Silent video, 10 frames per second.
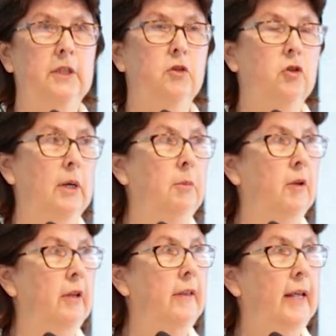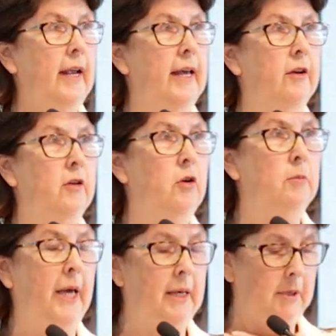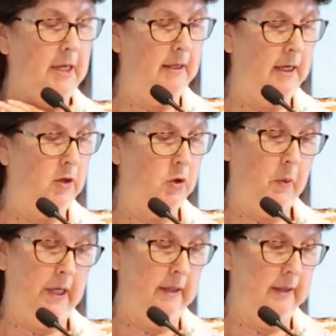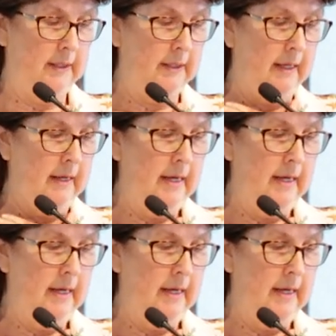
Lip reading: in trouble and then had a new baby and then twins.